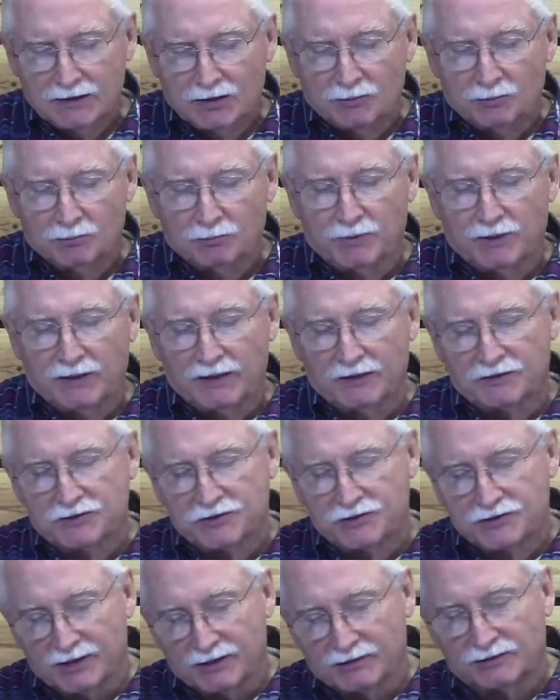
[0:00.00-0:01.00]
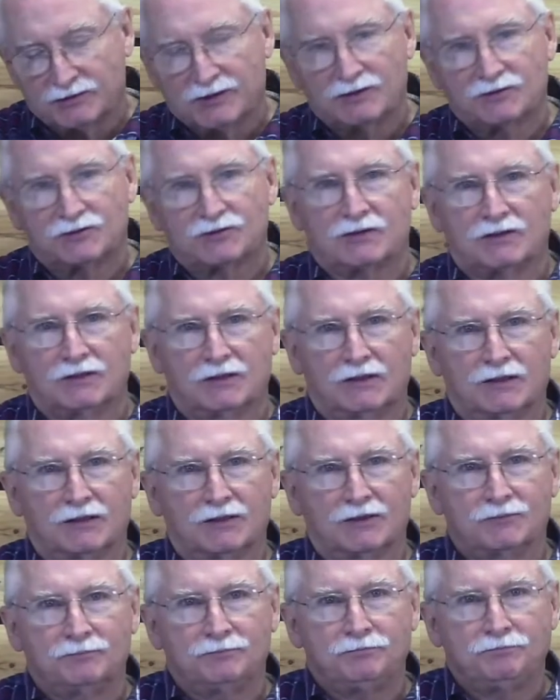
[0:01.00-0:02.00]
but it's just as clear
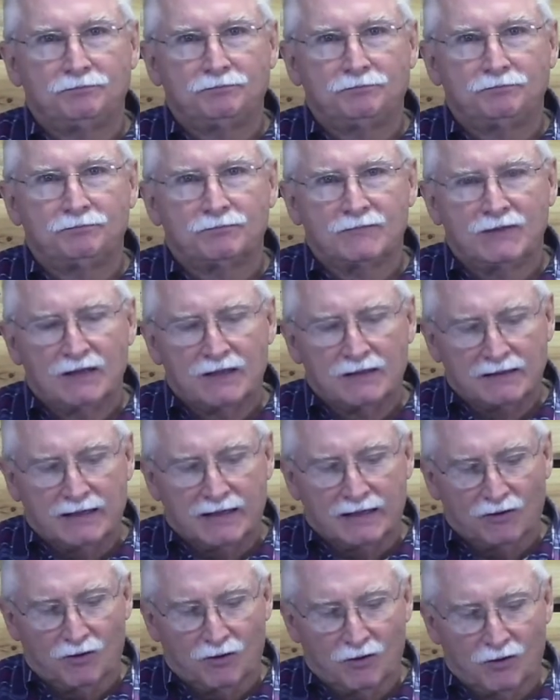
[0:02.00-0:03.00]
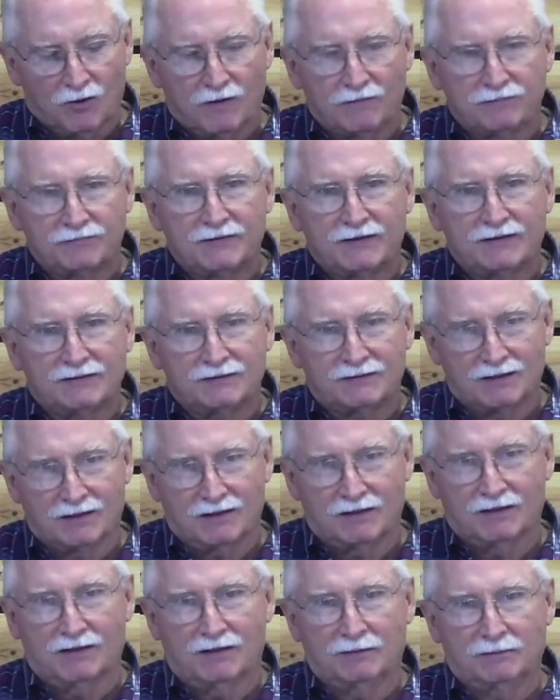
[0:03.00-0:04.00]
that
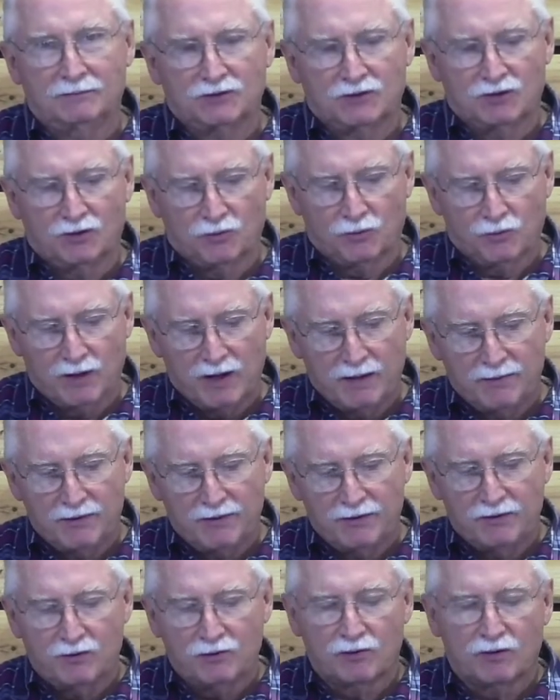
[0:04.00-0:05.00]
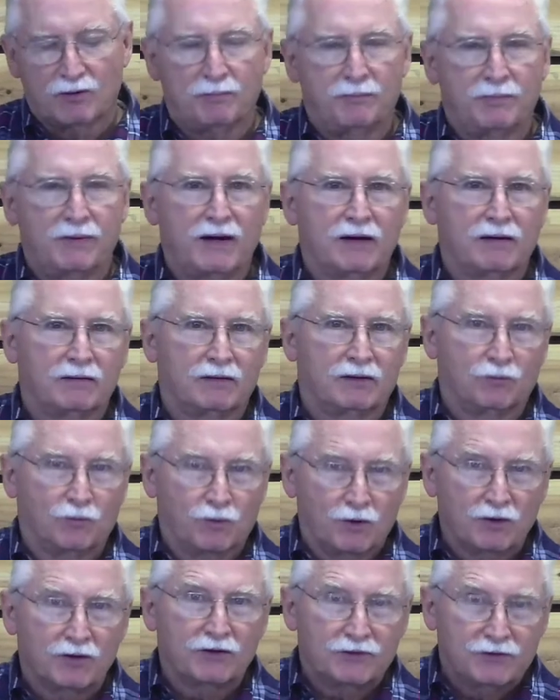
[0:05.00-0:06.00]
oftentimes Women who were barren
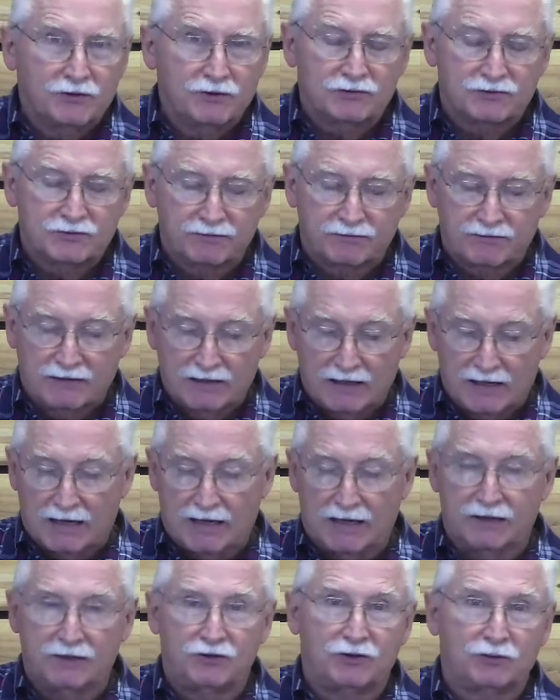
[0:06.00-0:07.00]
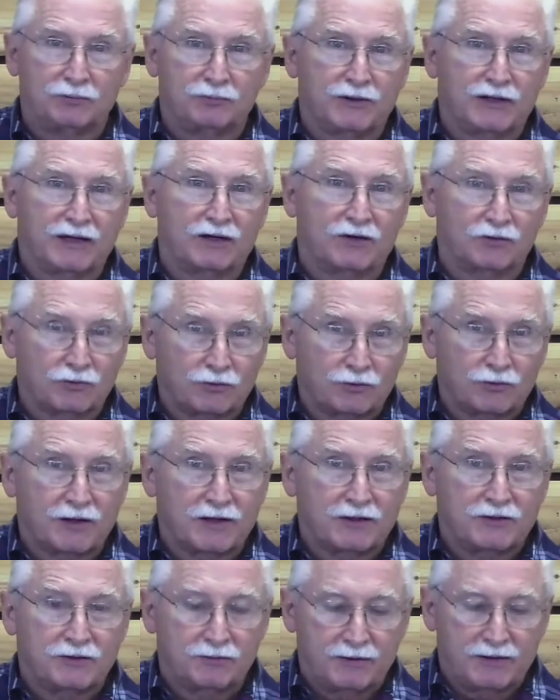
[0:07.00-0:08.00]
were used of God to bring glory
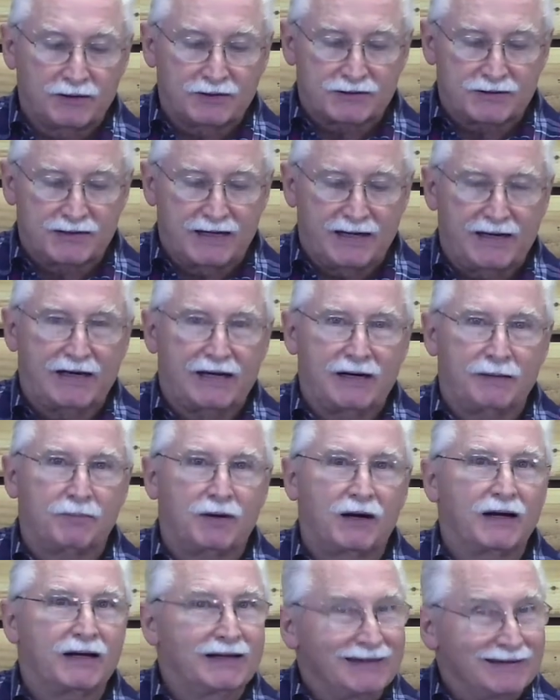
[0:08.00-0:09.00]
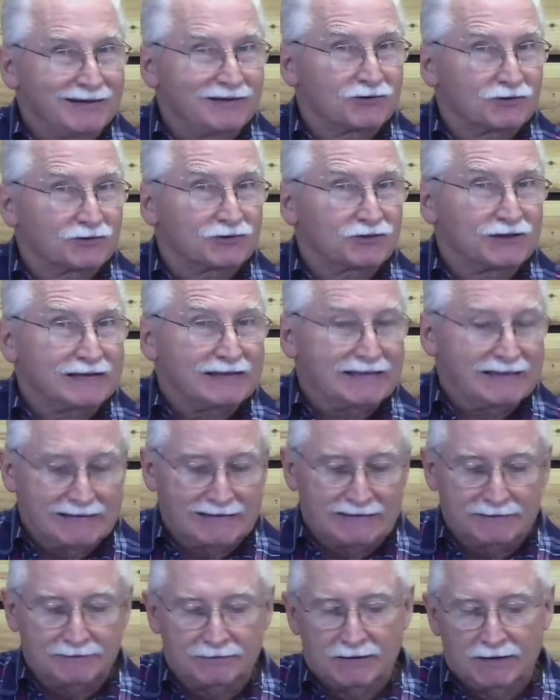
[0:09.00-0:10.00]
to his name by
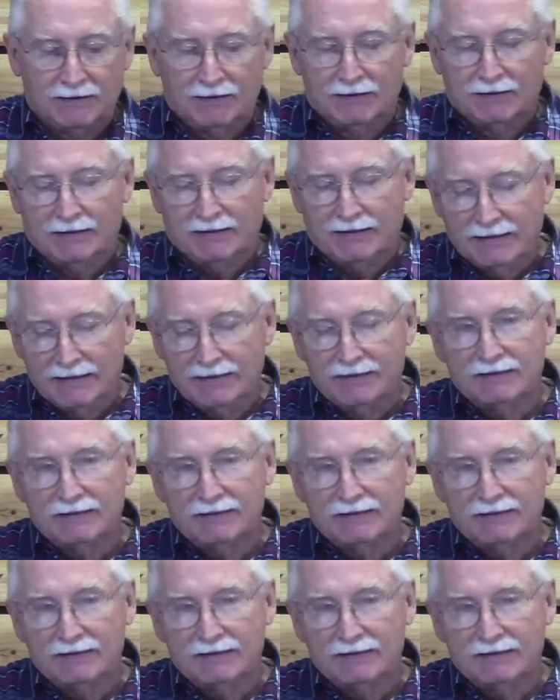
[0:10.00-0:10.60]
interceding in